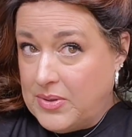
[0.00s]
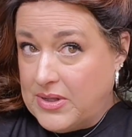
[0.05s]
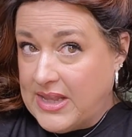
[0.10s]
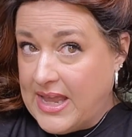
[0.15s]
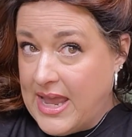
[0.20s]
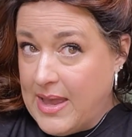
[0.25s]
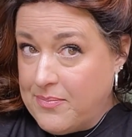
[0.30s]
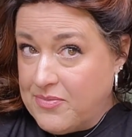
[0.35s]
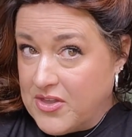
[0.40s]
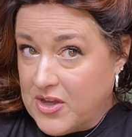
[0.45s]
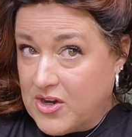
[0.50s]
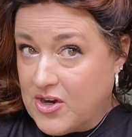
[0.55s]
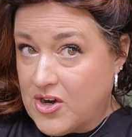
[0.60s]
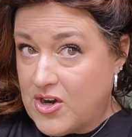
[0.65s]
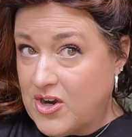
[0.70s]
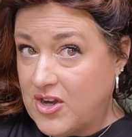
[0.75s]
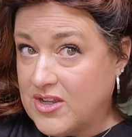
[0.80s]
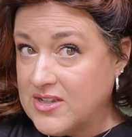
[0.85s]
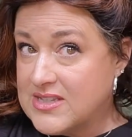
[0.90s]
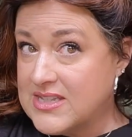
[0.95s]
play up the
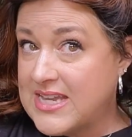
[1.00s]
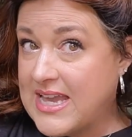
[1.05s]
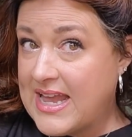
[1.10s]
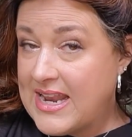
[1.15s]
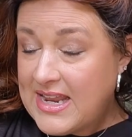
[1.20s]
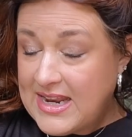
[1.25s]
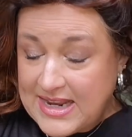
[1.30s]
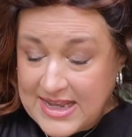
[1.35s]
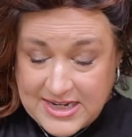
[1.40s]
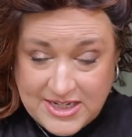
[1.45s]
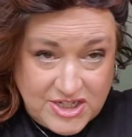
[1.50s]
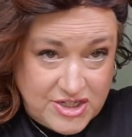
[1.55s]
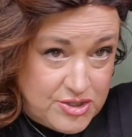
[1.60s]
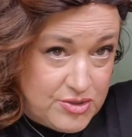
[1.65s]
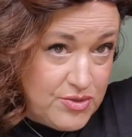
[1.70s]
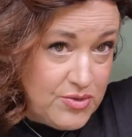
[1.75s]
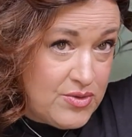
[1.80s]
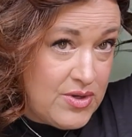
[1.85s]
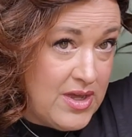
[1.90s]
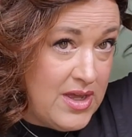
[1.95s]
curls, get it
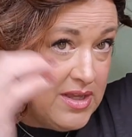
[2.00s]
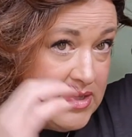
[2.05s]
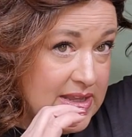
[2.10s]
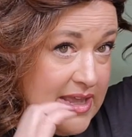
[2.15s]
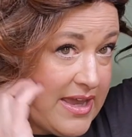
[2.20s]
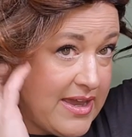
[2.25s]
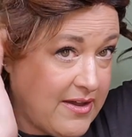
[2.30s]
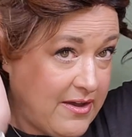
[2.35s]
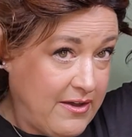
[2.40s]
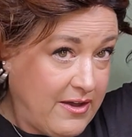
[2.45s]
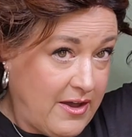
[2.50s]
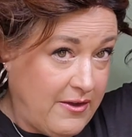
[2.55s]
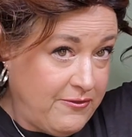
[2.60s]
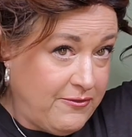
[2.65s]
into like a,